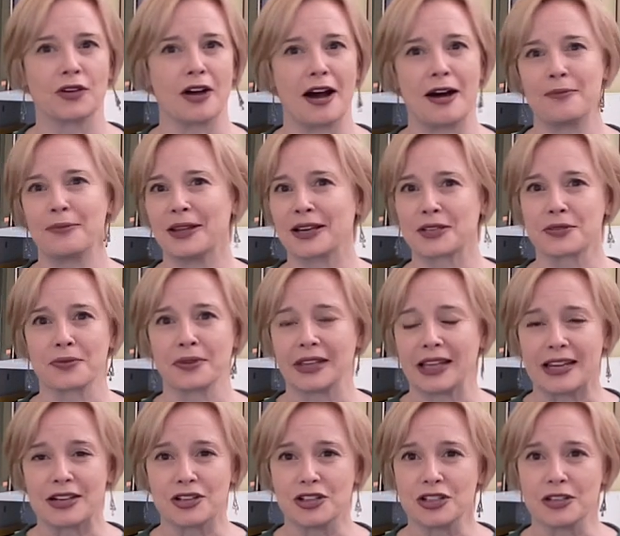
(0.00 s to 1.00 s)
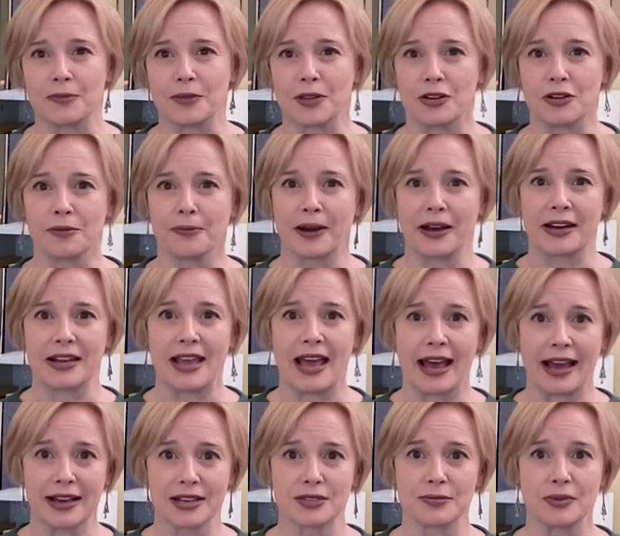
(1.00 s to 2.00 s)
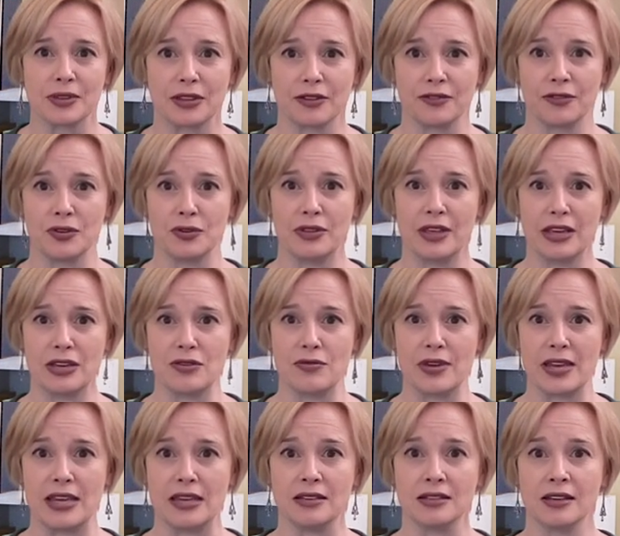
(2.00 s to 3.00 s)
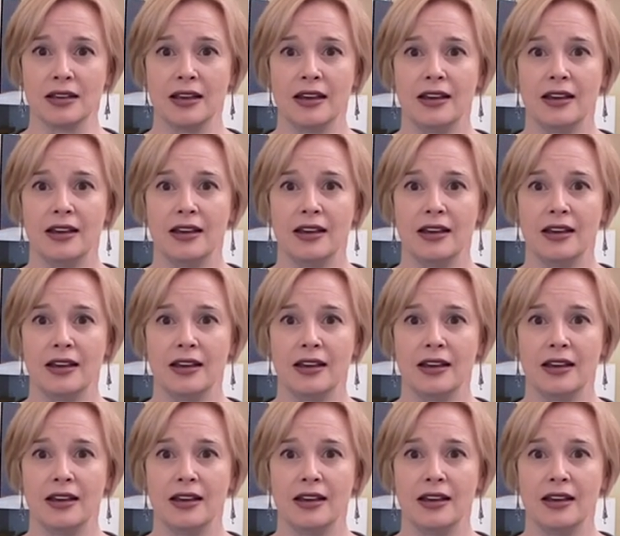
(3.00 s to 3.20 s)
complex relationship that your body has with the food that you eat,